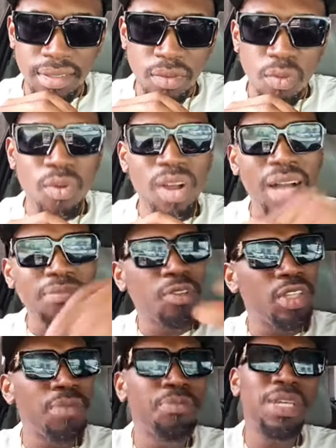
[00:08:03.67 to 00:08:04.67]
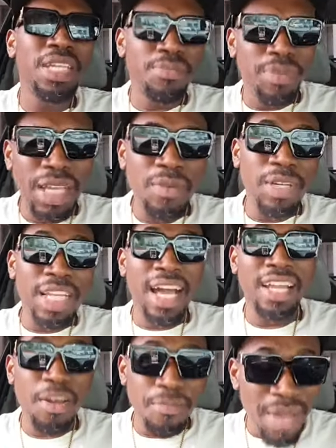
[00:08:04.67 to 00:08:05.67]
Warm to the people them when
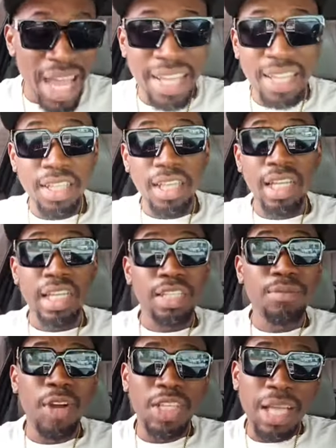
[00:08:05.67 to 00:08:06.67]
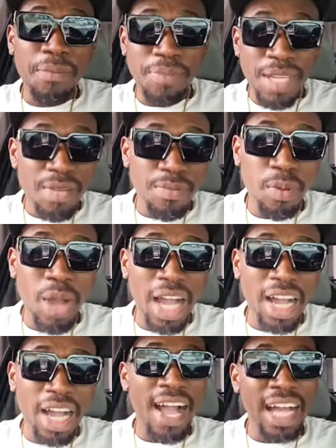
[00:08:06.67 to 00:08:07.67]
on a bed. The amount of people who are
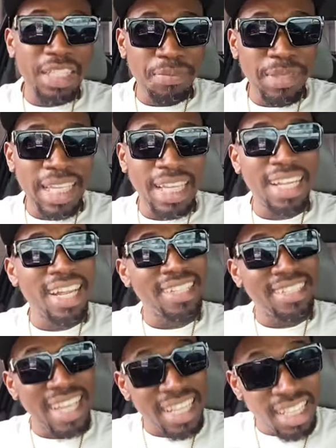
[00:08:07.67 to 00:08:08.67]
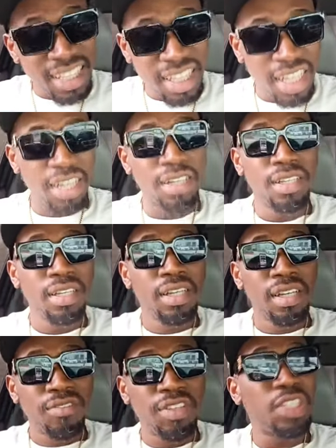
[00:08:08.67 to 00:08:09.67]
got hospital and are dead in there
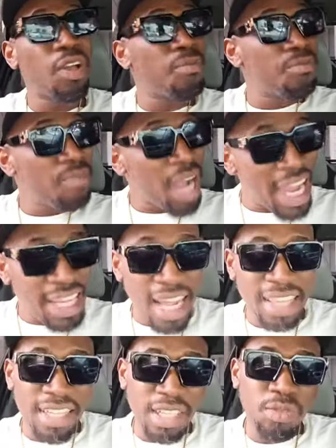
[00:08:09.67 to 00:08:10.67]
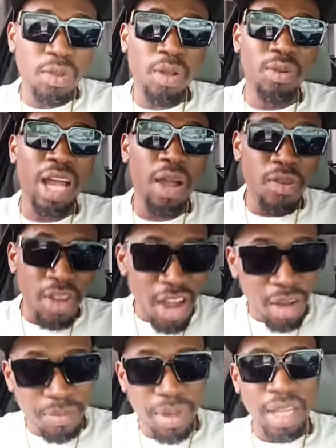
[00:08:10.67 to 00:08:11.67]
for some minor things we could have
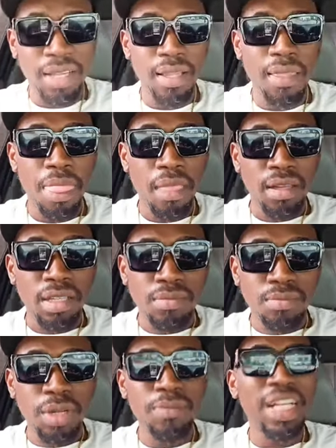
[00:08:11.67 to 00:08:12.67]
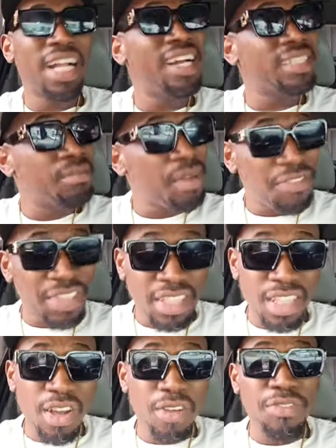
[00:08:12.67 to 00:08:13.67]
worked upon. But because them have to
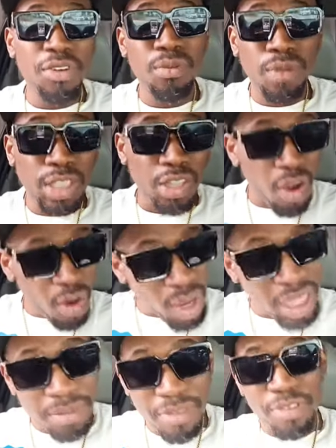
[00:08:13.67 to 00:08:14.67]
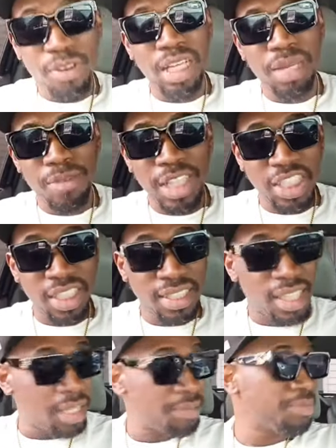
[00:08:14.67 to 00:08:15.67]
sit down for how much hours before them
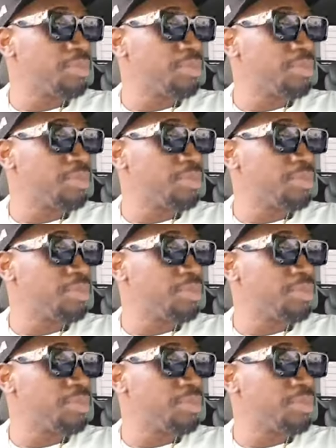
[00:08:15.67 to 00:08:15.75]
register.